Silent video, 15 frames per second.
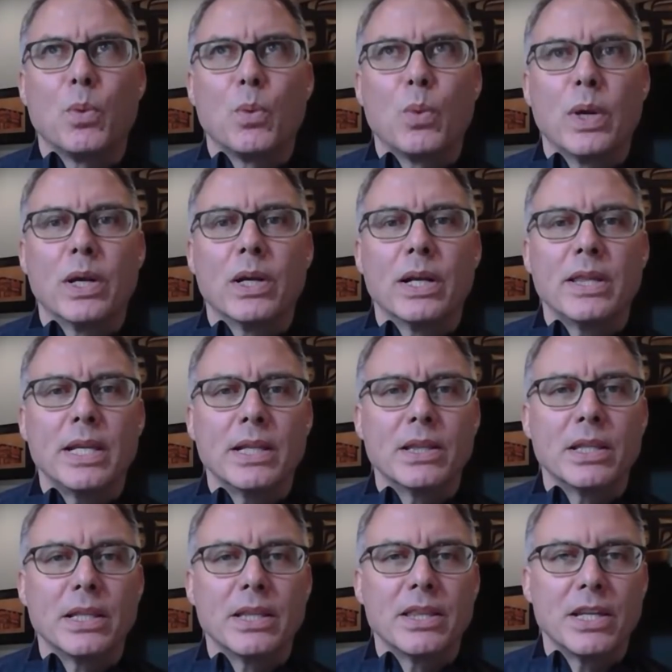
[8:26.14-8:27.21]
Where I think
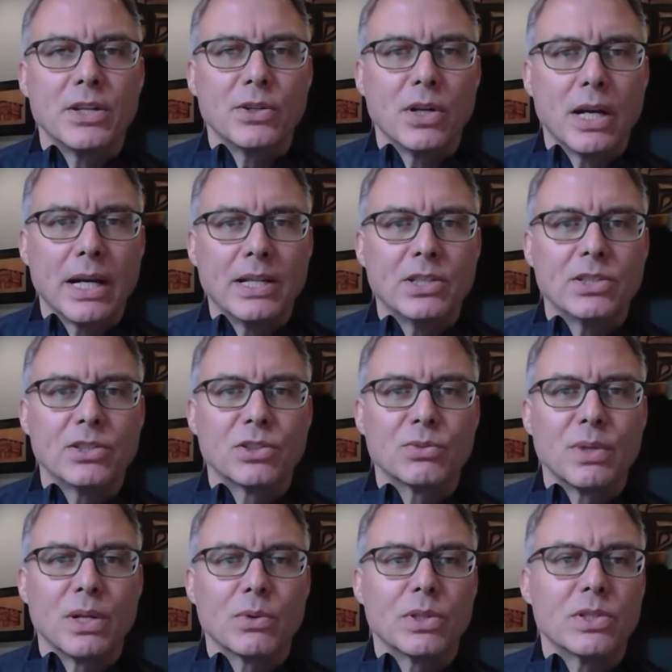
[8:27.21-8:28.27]
the thinner ice is
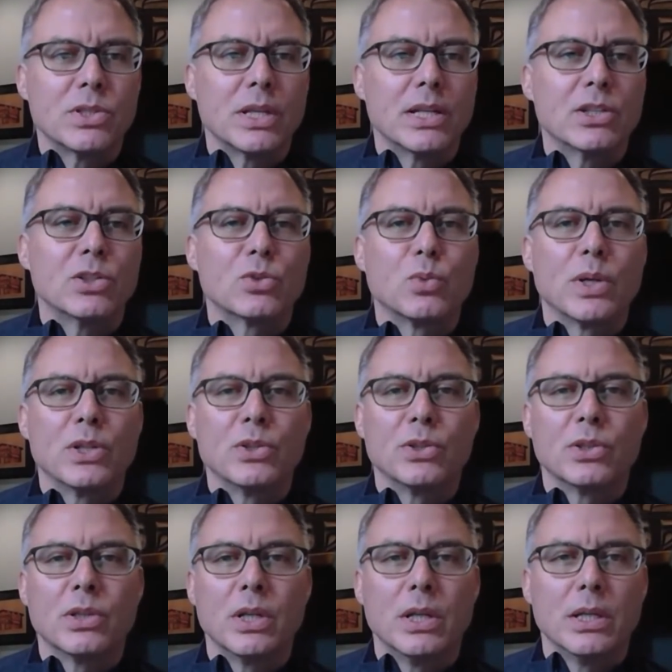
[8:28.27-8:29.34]
around consent is when
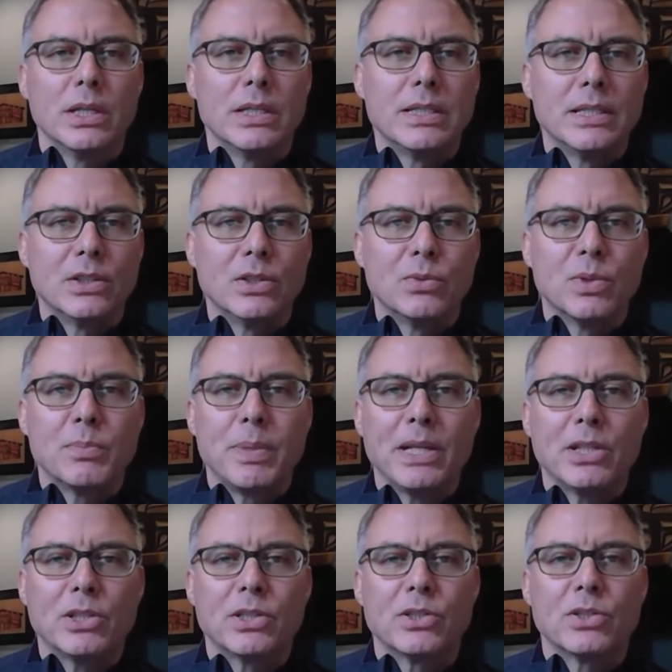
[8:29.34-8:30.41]
you're dealing with
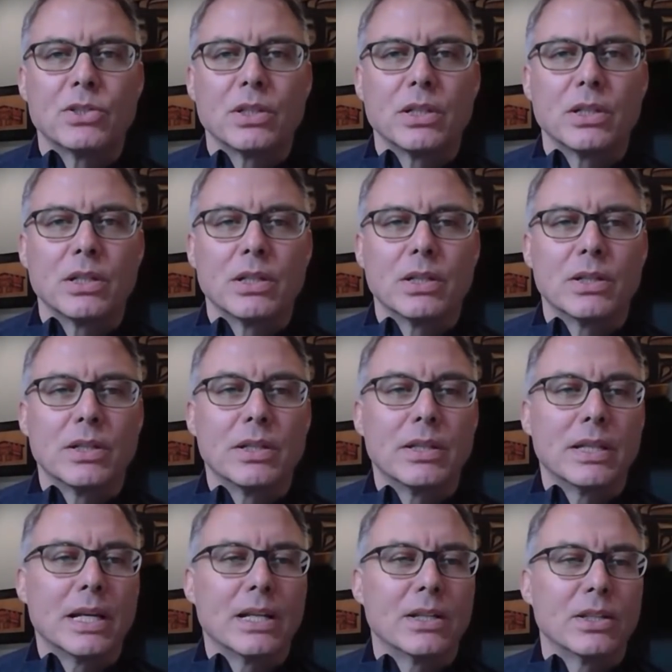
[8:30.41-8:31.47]
patients
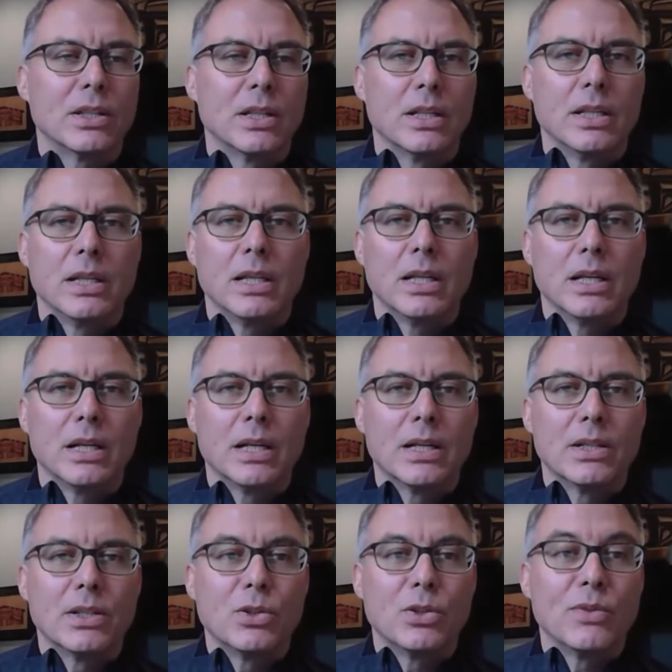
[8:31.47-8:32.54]
that
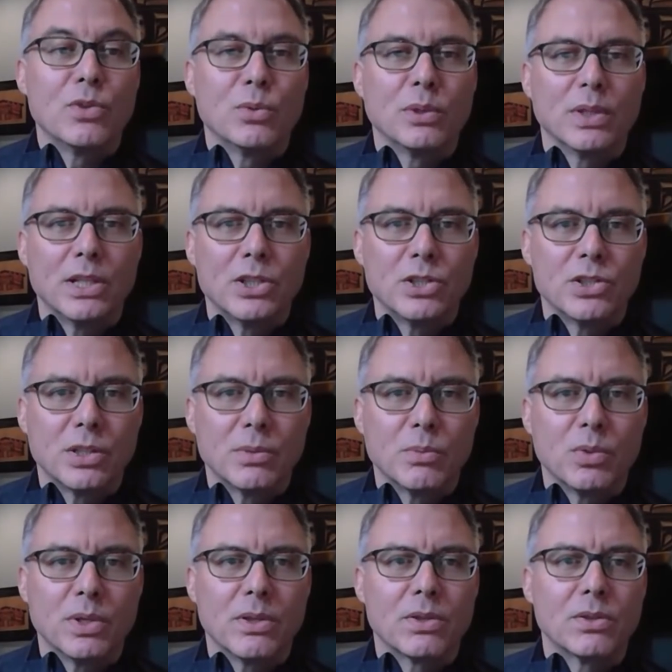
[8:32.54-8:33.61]
you have no
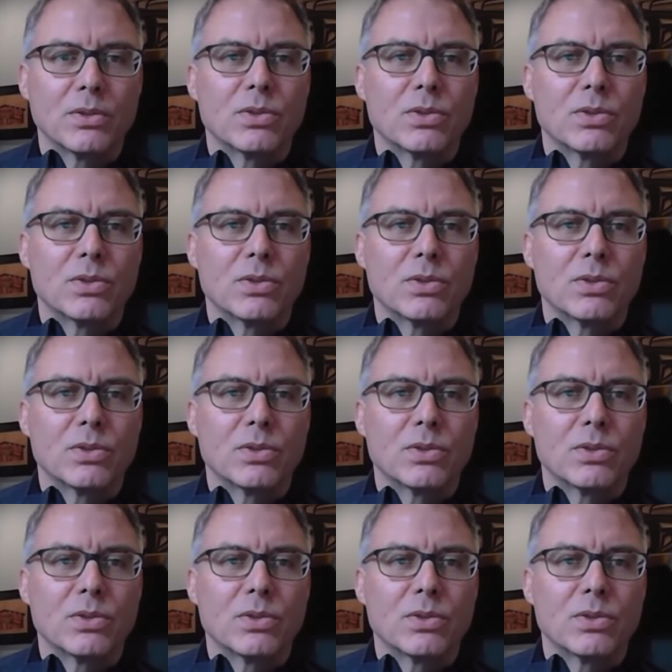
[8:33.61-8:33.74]
relationship with.